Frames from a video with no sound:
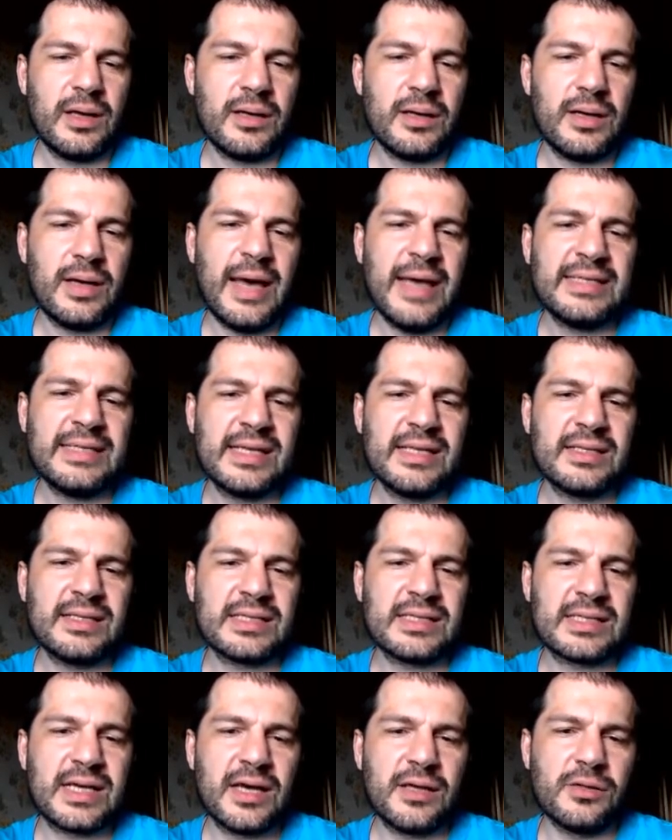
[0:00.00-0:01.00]
async
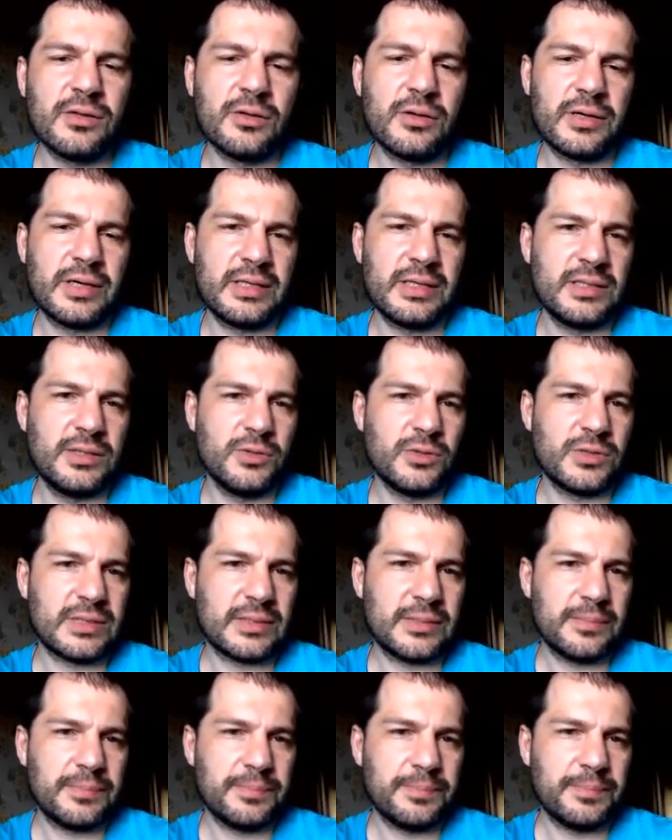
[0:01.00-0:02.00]
scheduler is used.
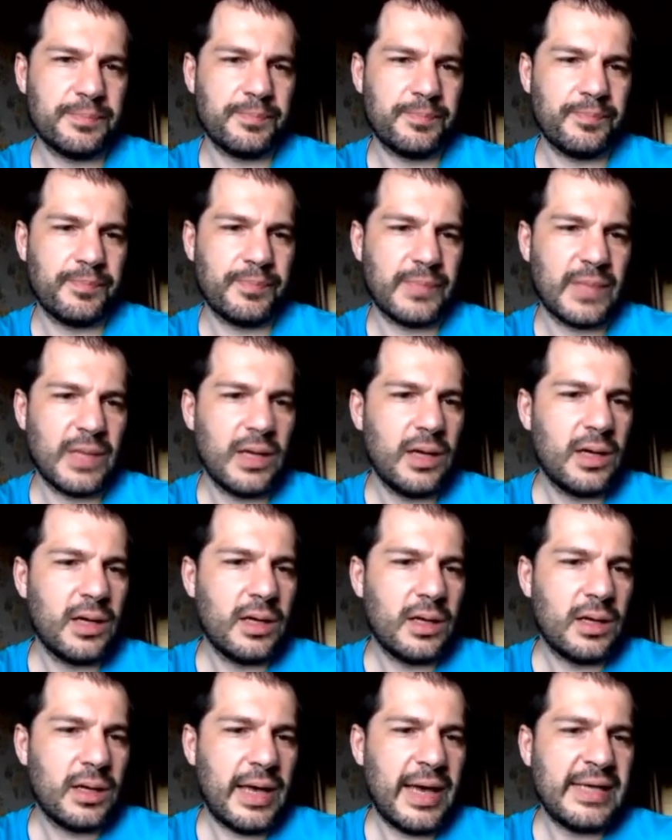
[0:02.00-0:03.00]

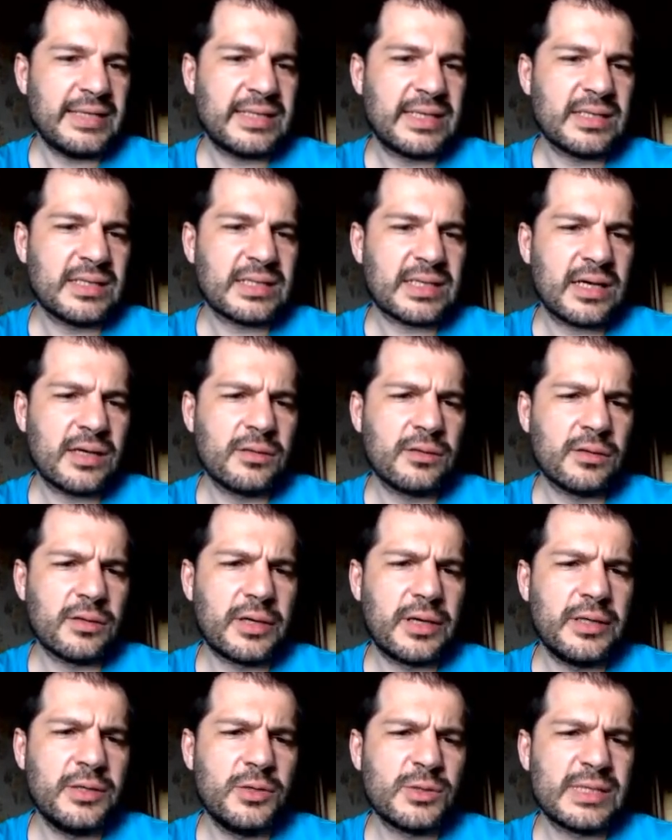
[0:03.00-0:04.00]
Async
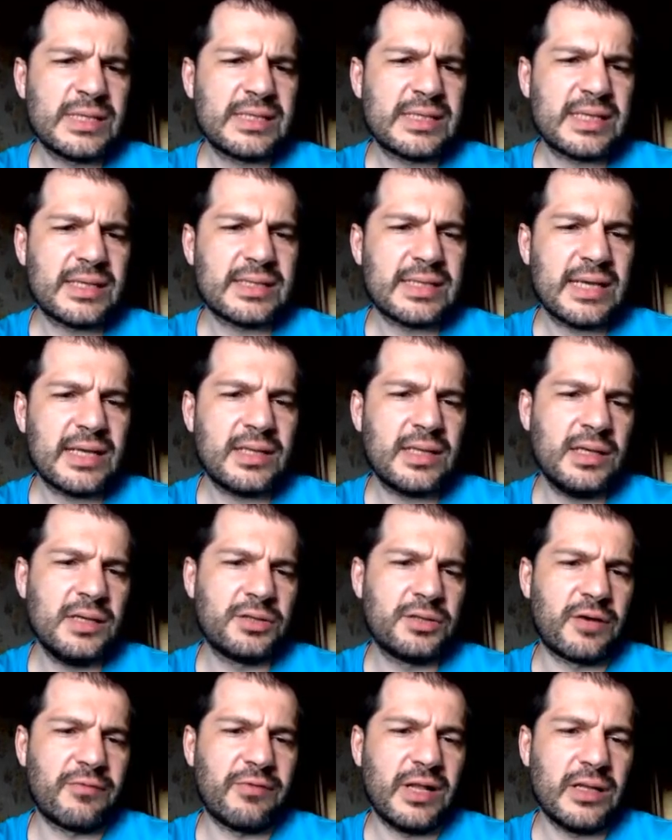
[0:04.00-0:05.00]
scheduler uses set
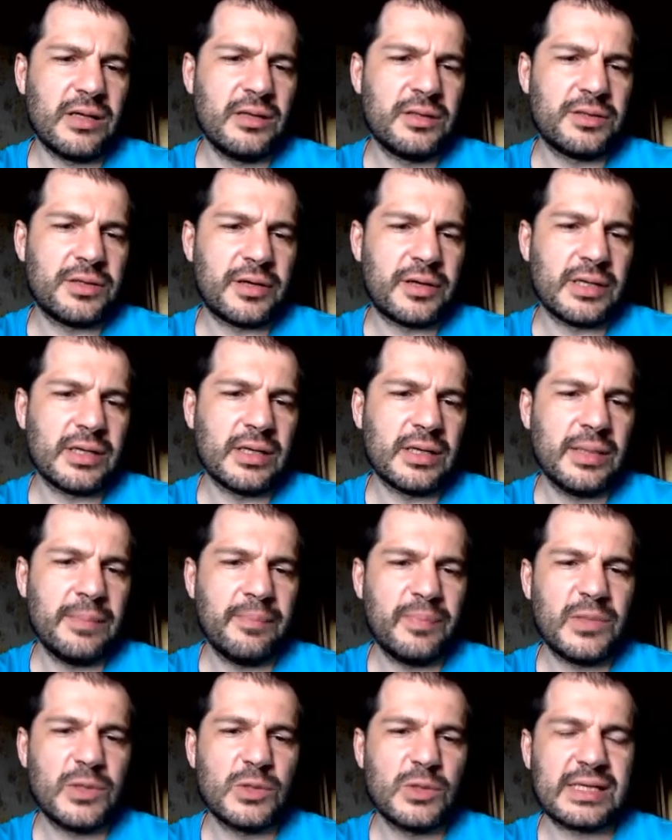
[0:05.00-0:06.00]
interval internally
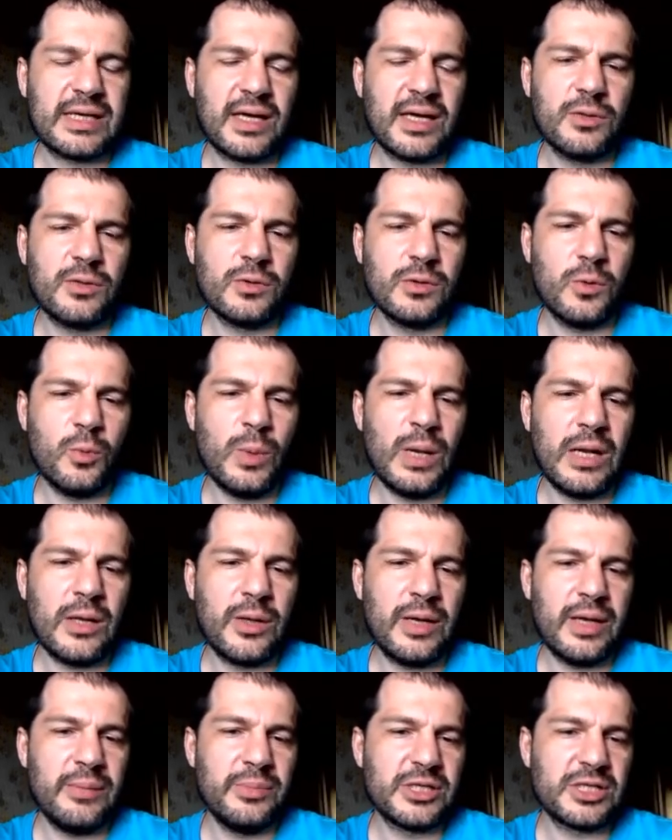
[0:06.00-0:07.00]
to schedule
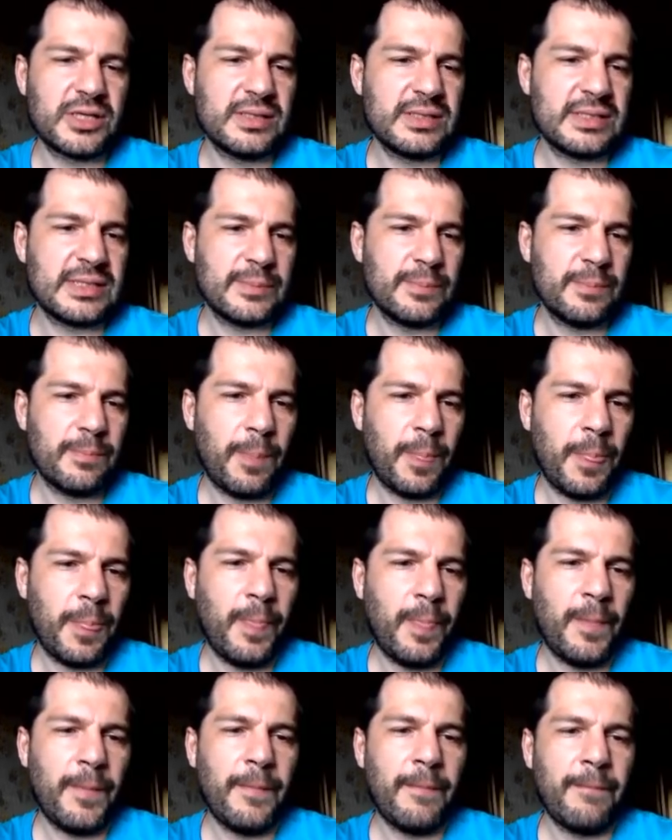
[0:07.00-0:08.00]
value emissions.
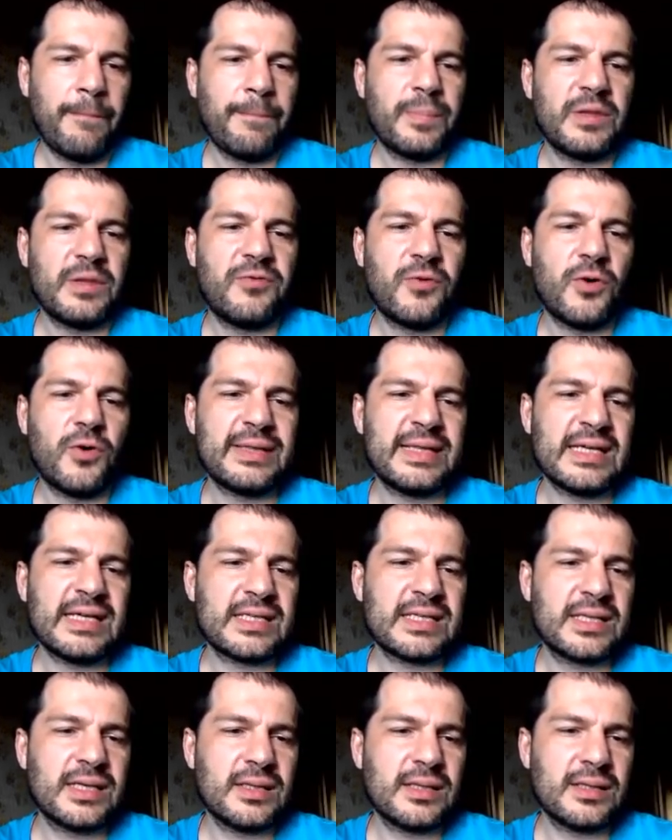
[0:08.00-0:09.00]
For
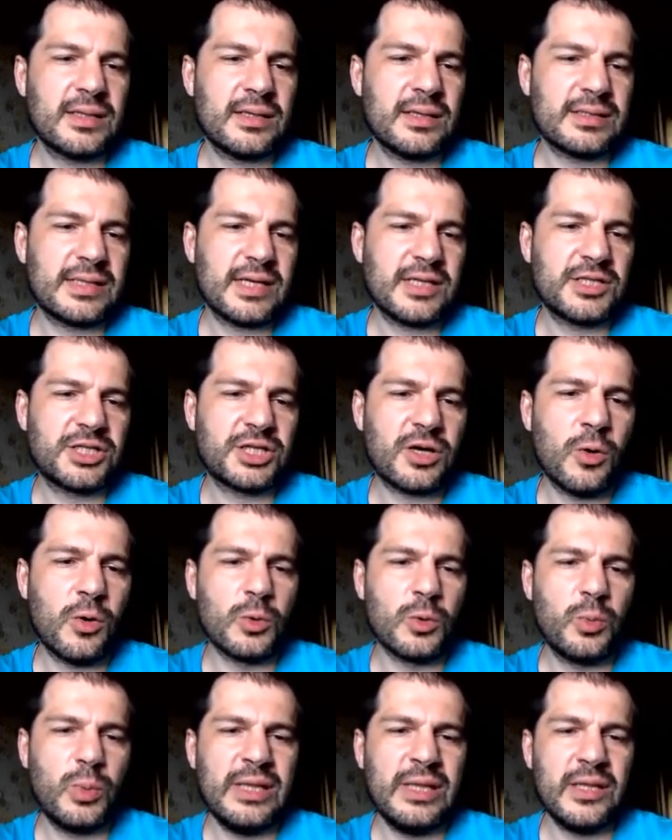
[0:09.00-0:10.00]
testing such
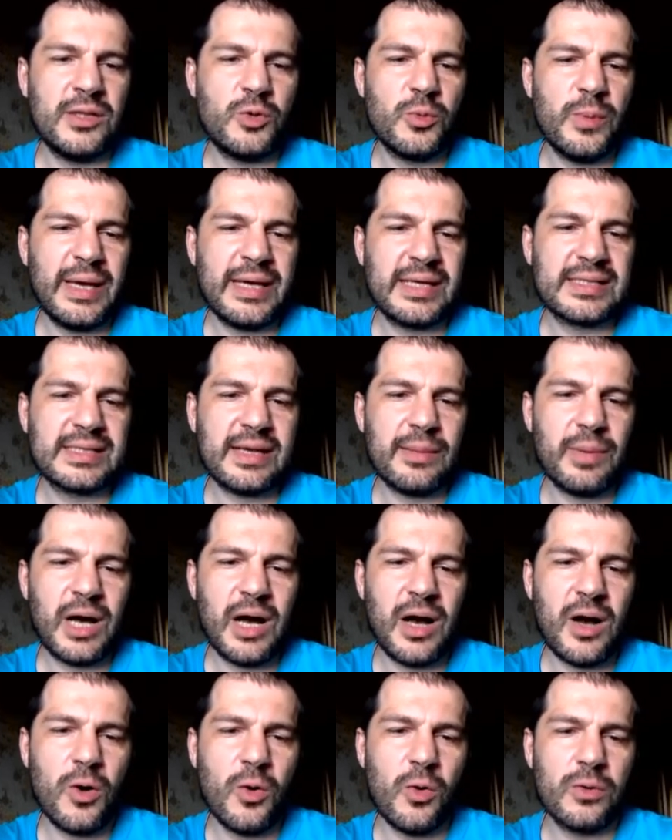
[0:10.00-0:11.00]
code, we need to make
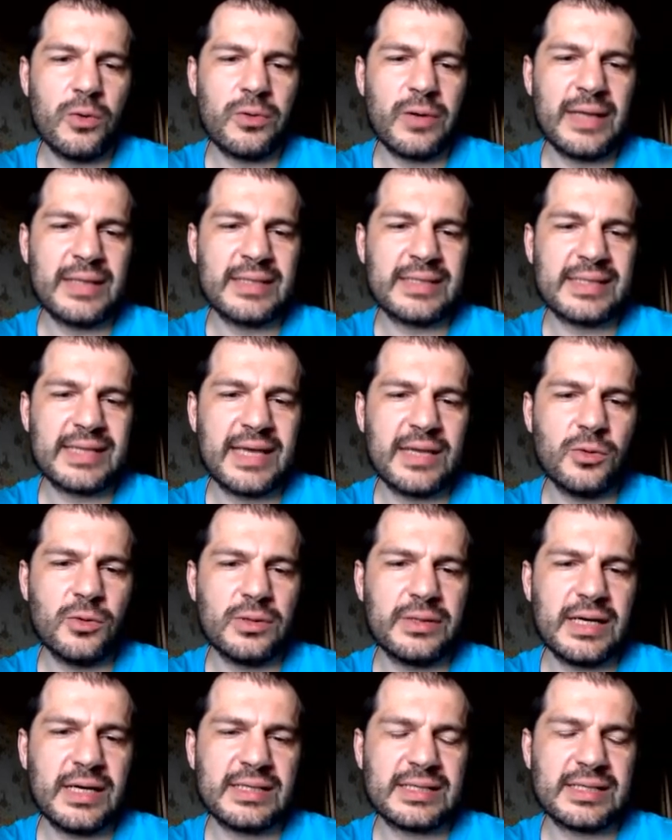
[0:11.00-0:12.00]
somehow run schedule
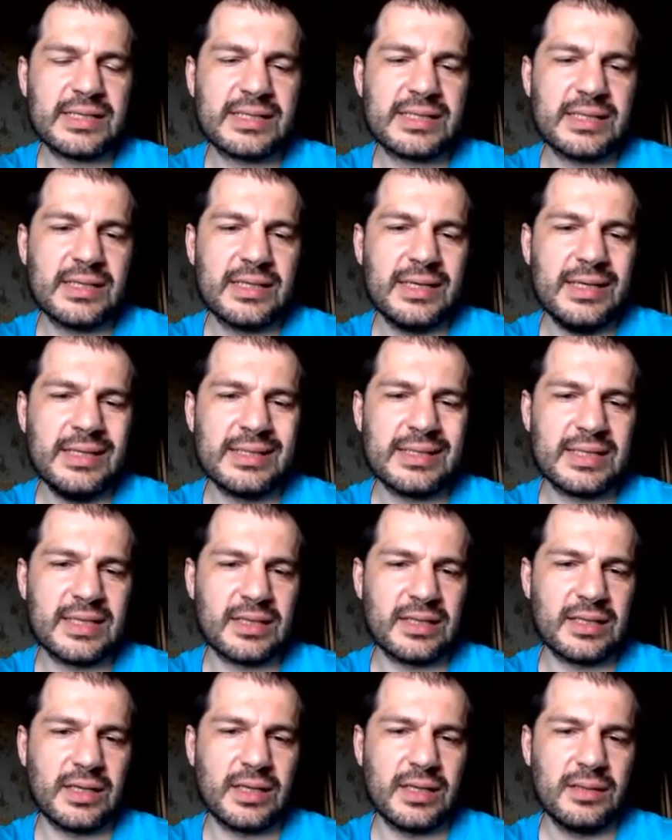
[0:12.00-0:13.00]
tasks instantly,